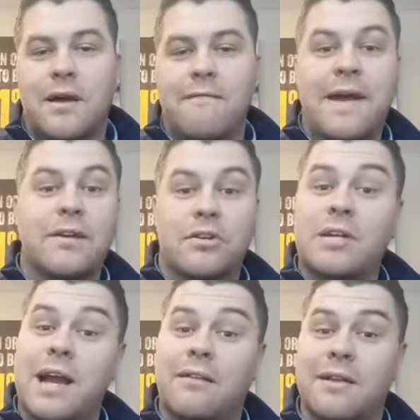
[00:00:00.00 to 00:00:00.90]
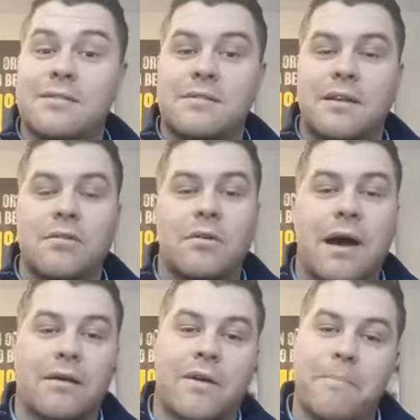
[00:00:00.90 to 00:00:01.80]
vendor checklist, and you go
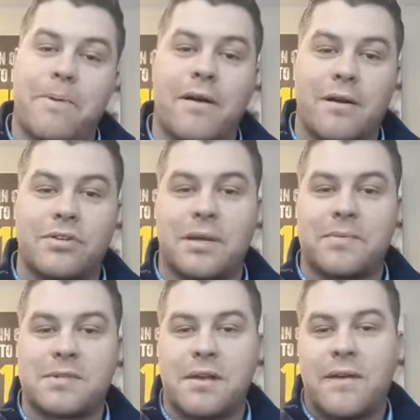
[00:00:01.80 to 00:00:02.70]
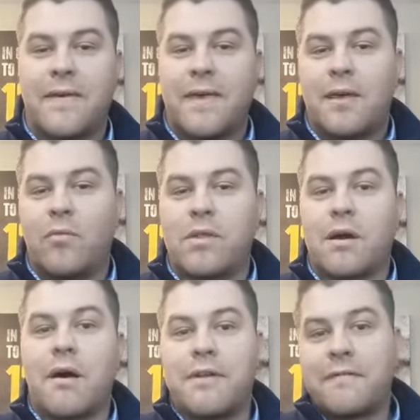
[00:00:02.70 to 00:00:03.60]
out and create partnerships with
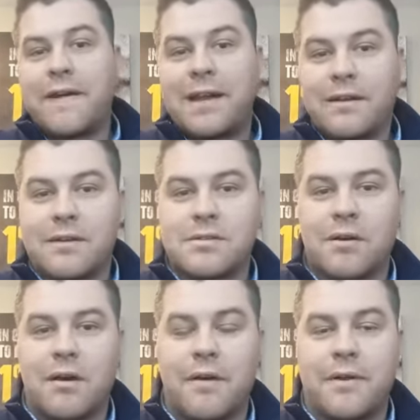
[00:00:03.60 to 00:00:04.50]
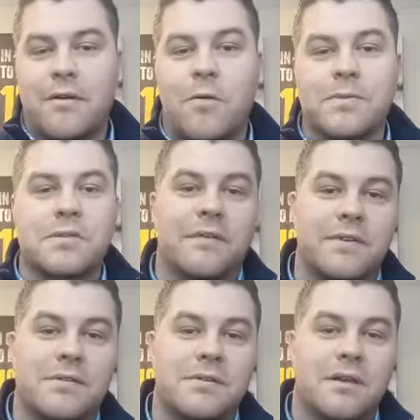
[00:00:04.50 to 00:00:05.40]
other vendors or other home
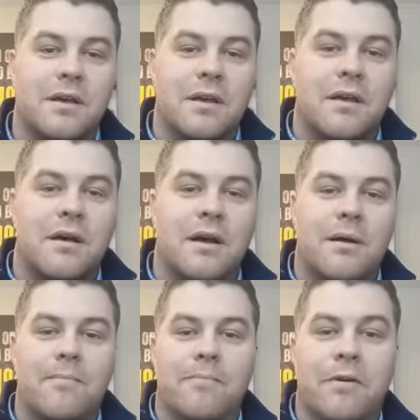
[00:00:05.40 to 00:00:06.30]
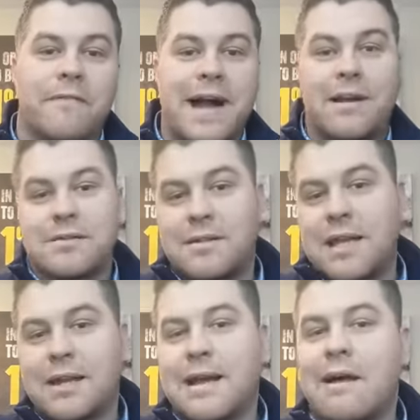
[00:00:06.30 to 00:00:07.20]
service providers that they
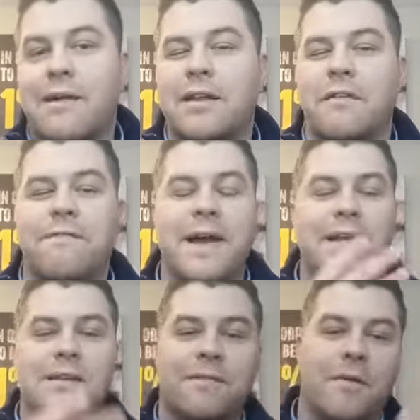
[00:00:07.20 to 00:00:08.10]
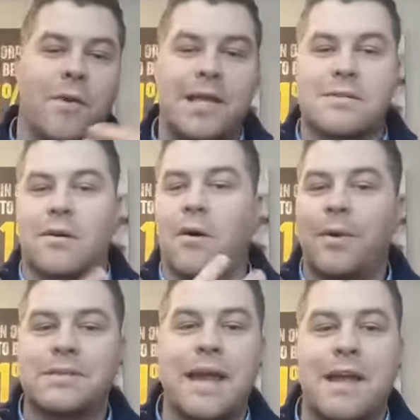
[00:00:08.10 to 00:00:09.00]
can count on. You're finding different ways to
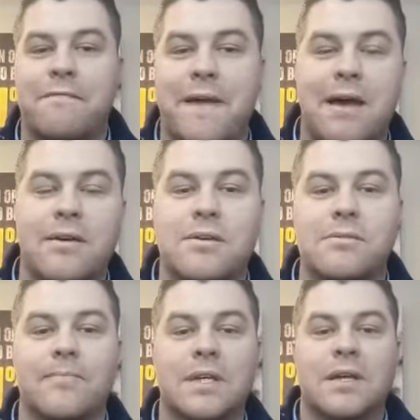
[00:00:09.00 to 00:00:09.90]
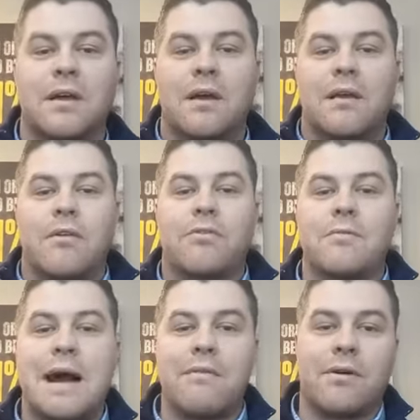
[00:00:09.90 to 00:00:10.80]
always add value
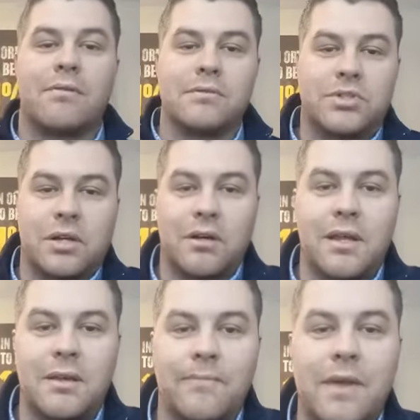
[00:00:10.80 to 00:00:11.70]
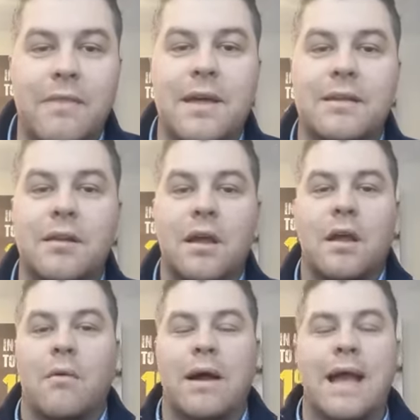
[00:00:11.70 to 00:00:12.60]
throughout the whole journey. And then
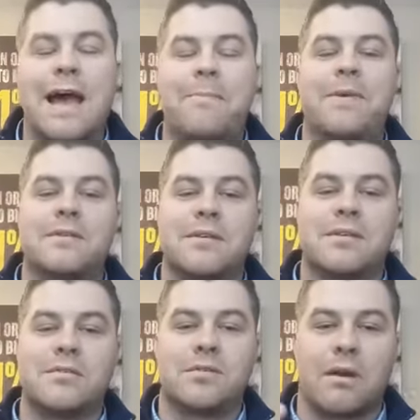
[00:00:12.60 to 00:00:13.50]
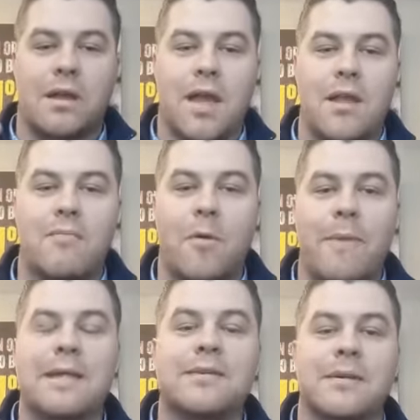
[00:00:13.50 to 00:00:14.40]
what happens is you start gaining
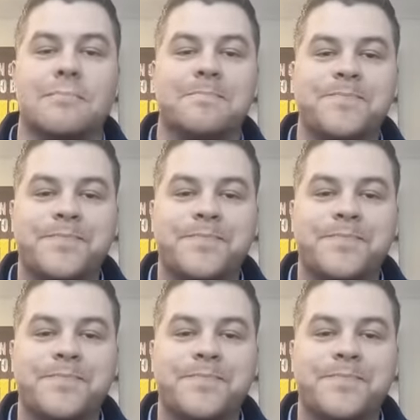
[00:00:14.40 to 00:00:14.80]
momentum